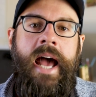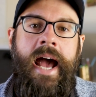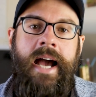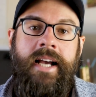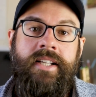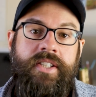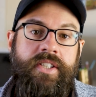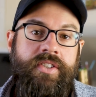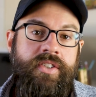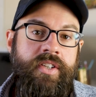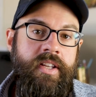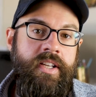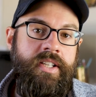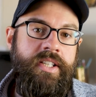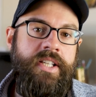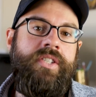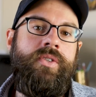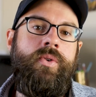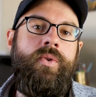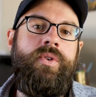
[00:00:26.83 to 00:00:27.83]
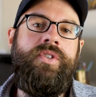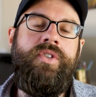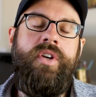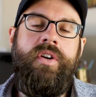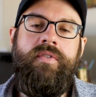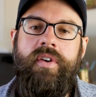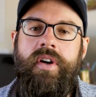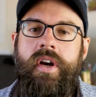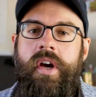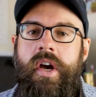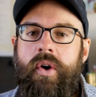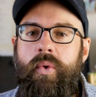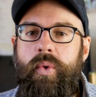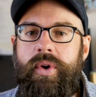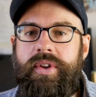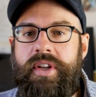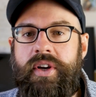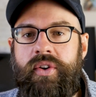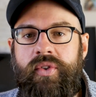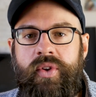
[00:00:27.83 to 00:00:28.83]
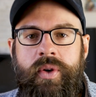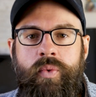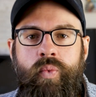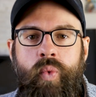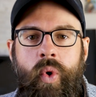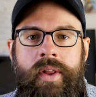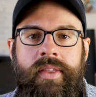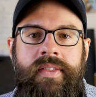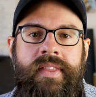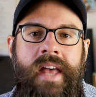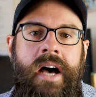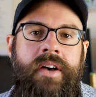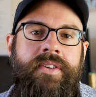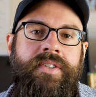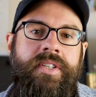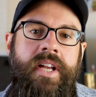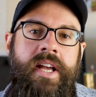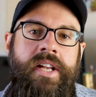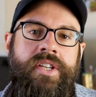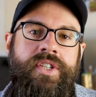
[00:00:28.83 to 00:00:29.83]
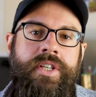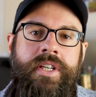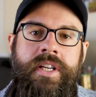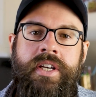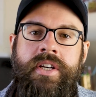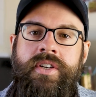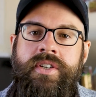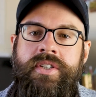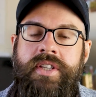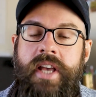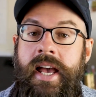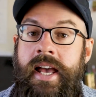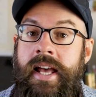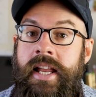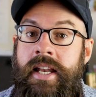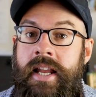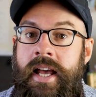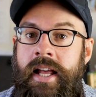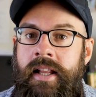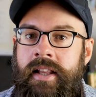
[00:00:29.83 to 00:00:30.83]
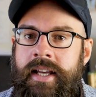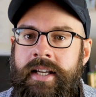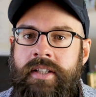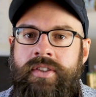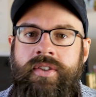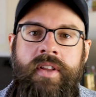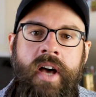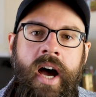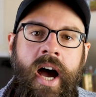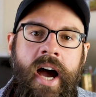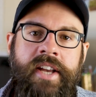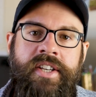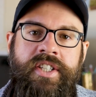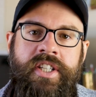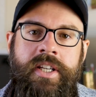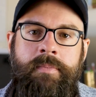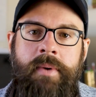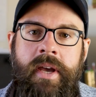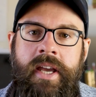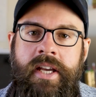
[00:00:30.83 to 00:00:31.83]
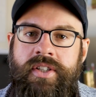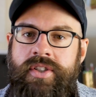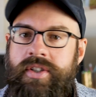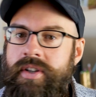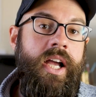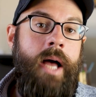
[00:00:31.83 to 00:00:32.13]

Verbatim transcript: access to the Discord server with nearly 1,000 engineers, and a link to the IG page.